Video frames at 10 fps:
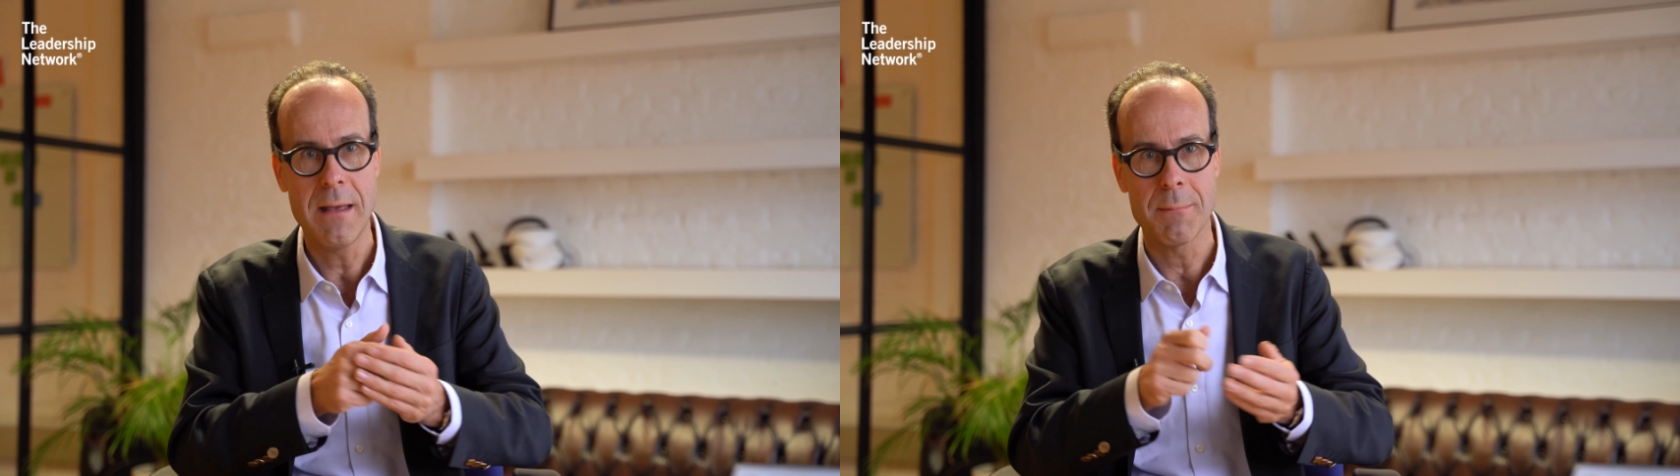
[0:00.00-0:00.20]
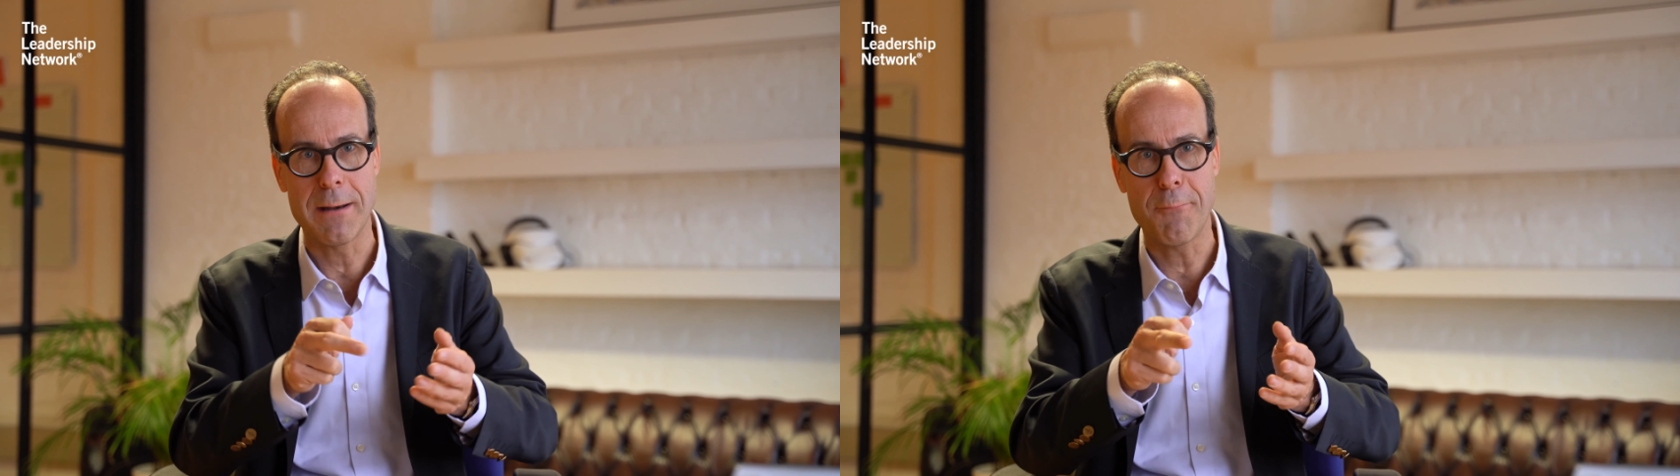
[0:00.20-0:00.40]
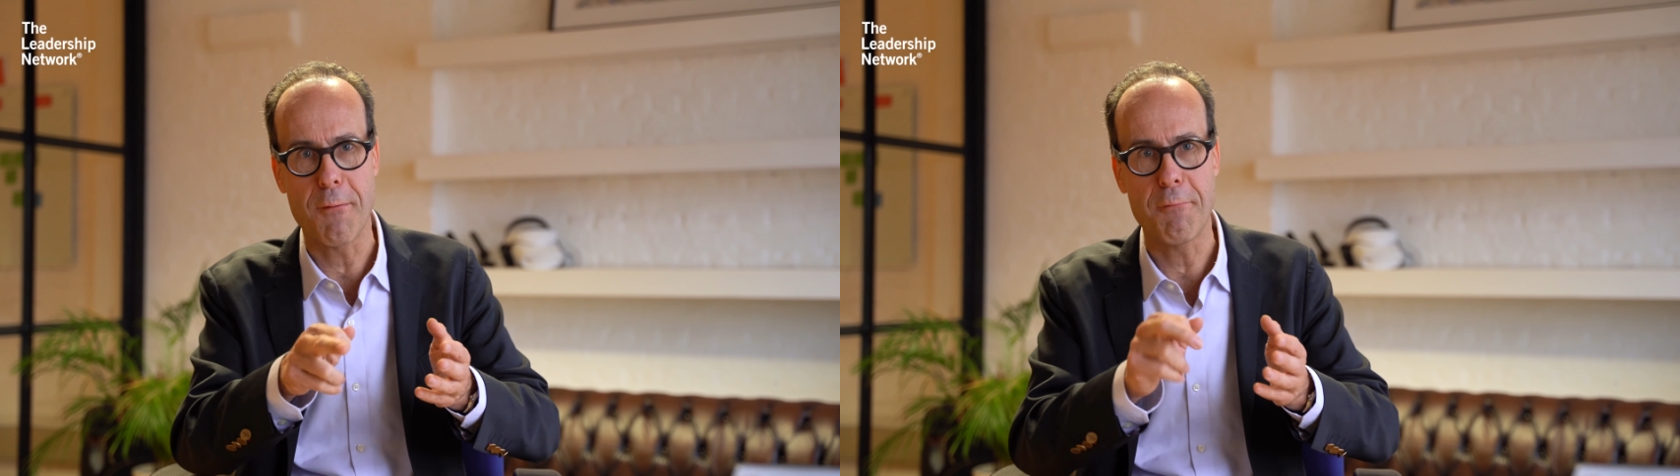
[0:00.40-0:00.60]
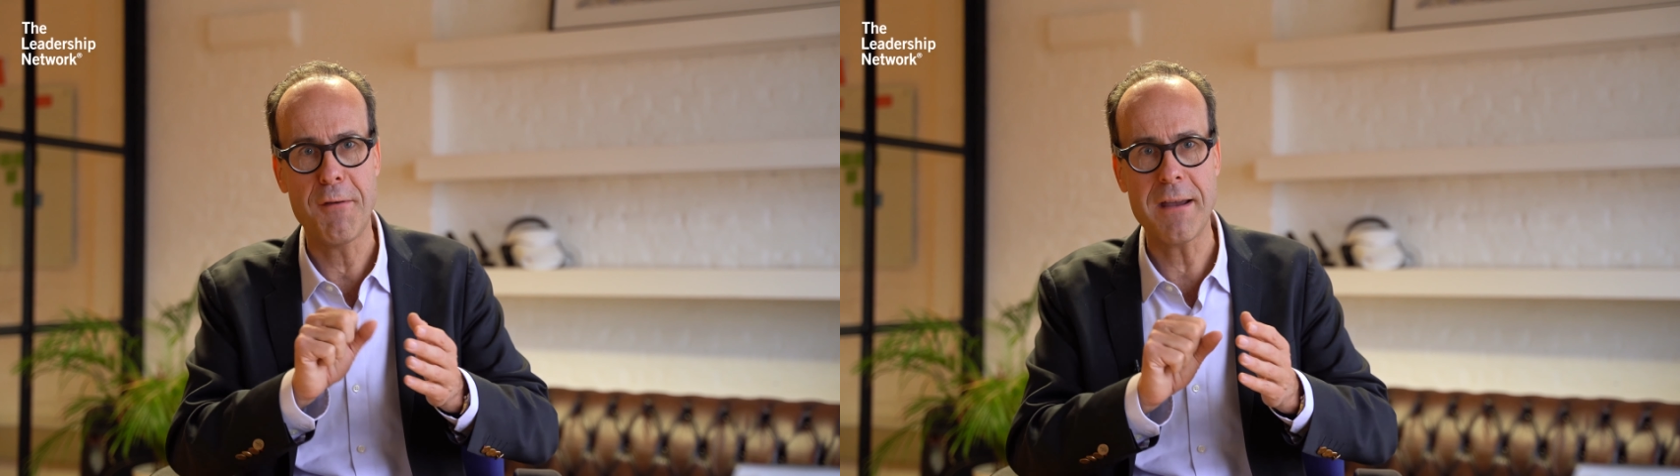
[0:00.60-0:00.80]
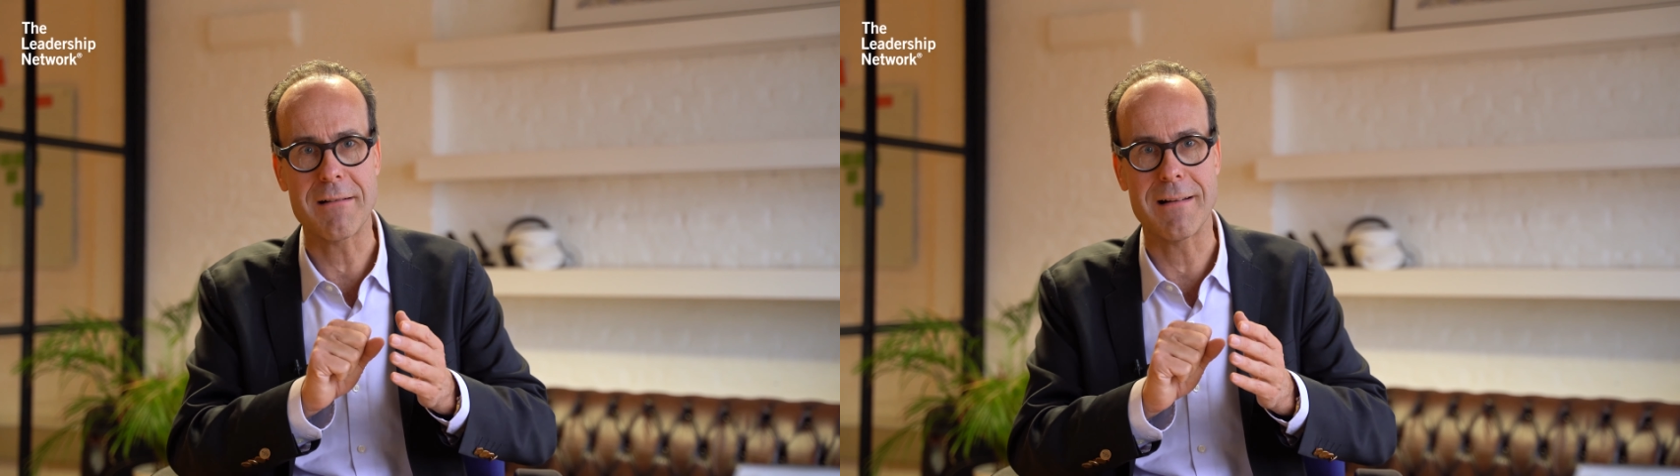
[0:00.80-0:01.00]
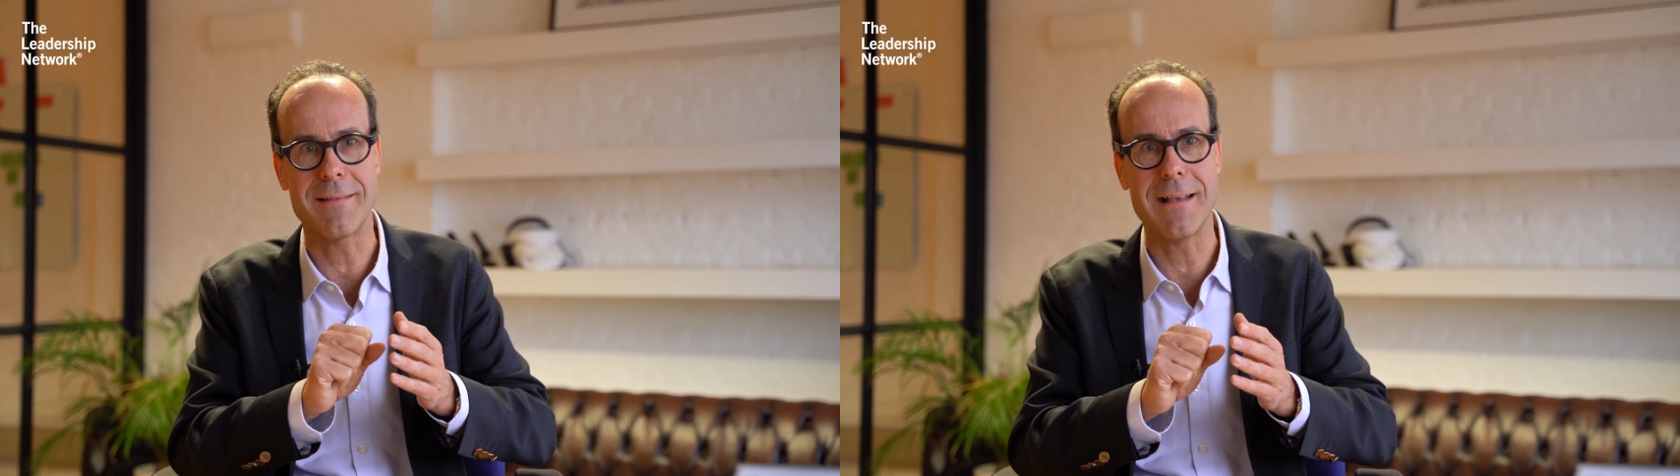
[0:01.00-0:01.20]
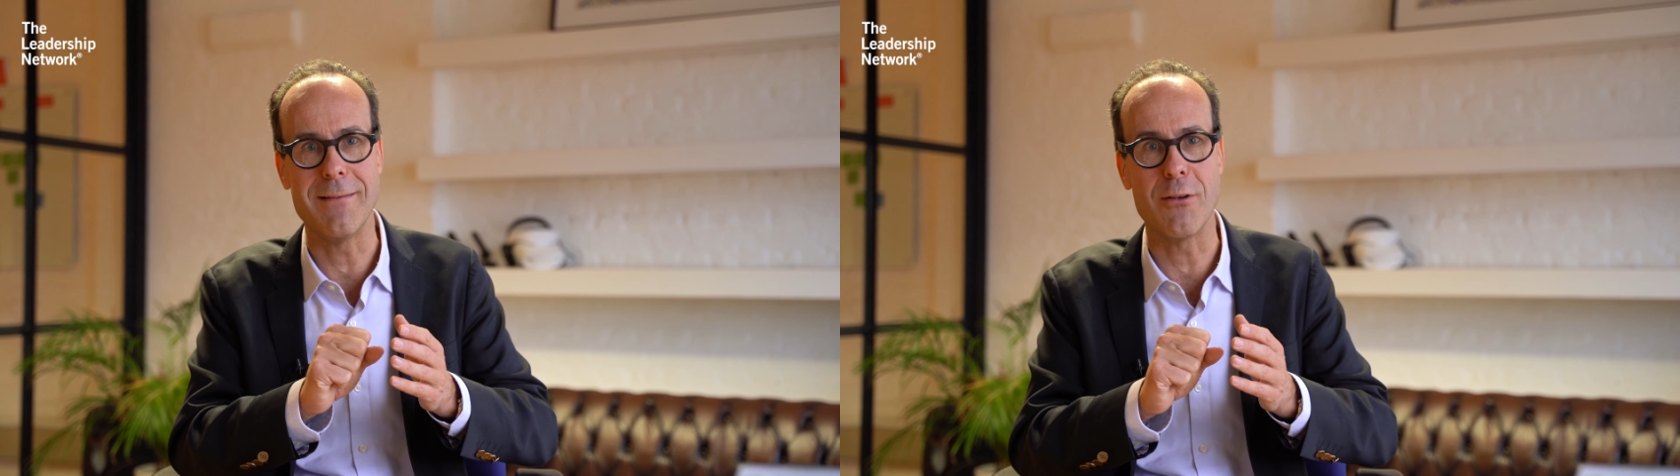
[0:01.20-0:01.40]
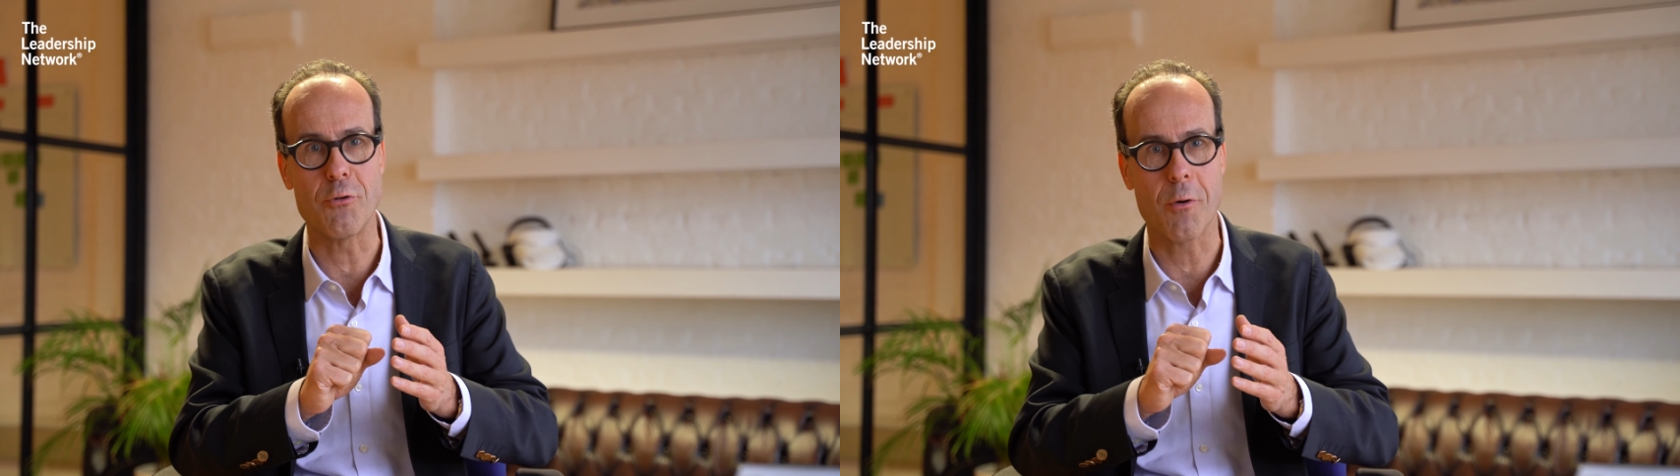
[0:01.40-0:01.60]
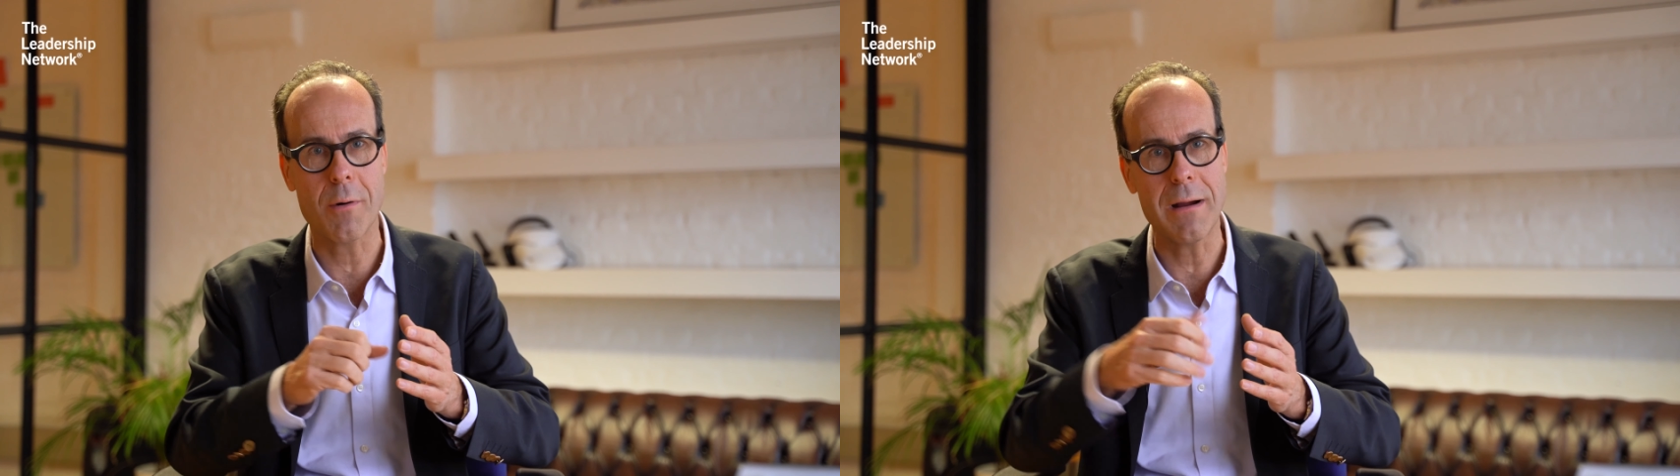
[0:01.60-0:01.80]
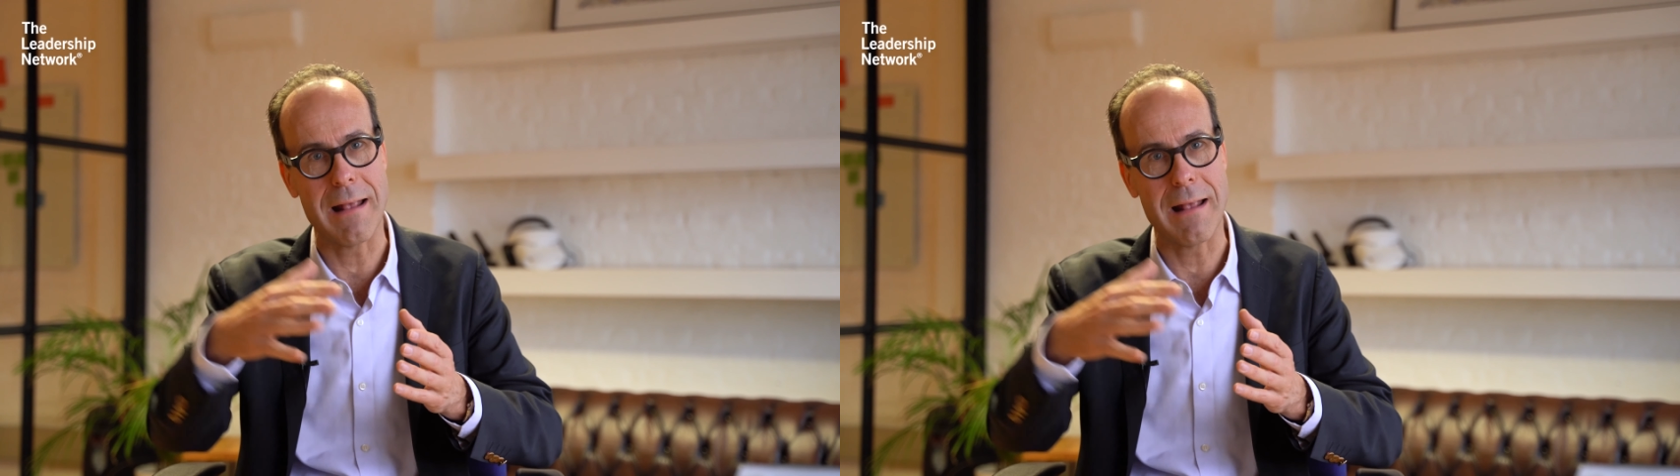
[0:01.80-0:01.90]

But if your finger is in the door